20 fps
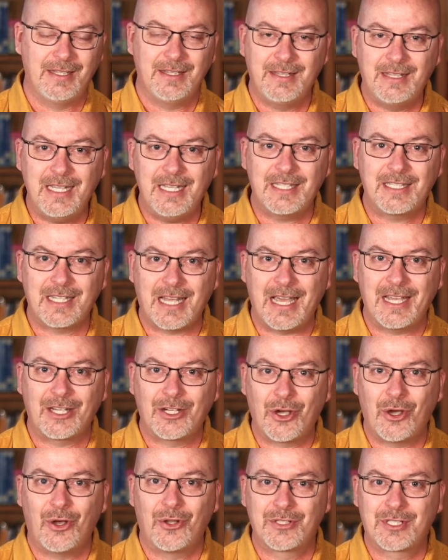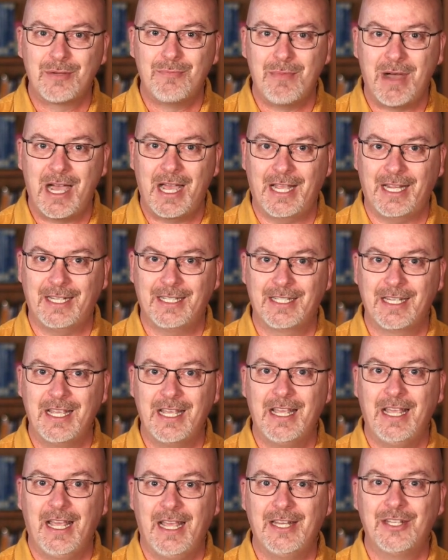This I call to mind,
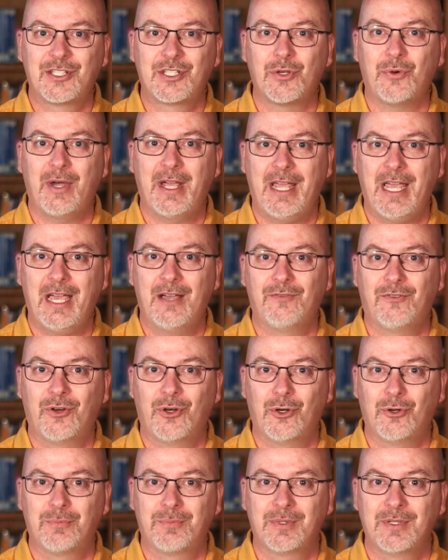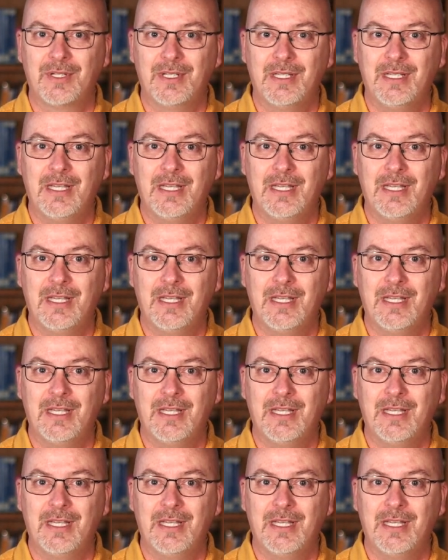and so I have hope.